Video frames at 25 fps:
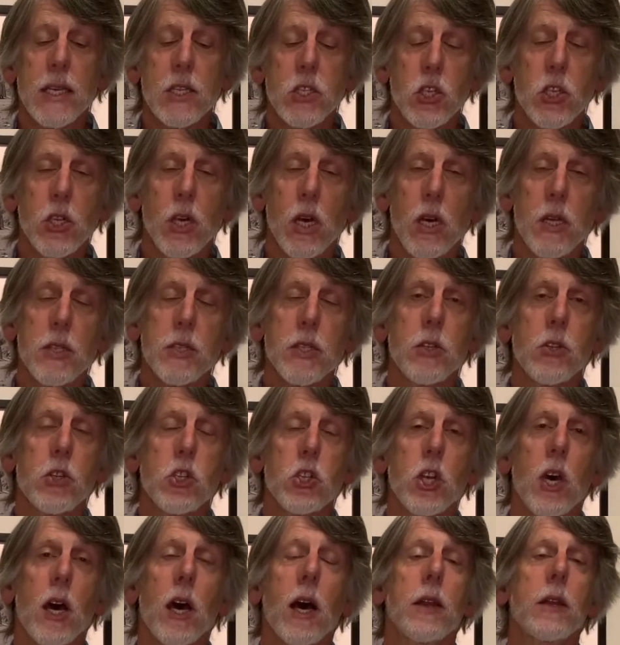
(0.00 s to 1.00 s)
she also
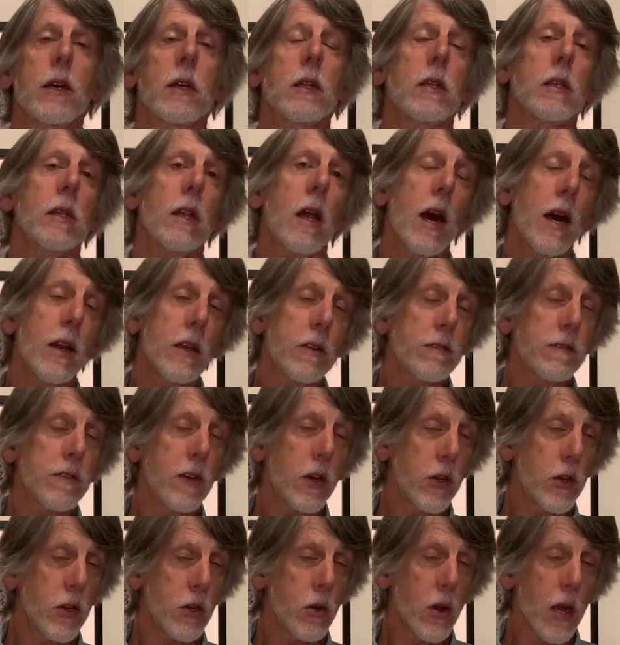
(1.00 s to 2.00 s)
shot a lot of
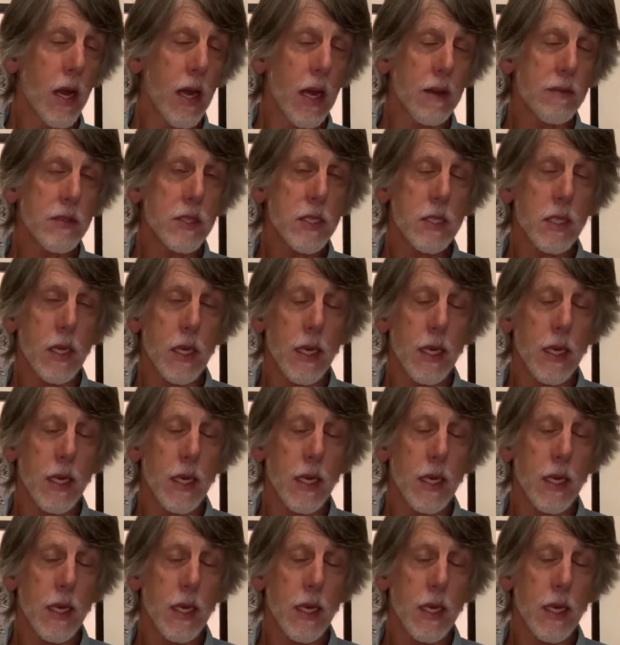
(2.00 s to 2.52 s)
photographs.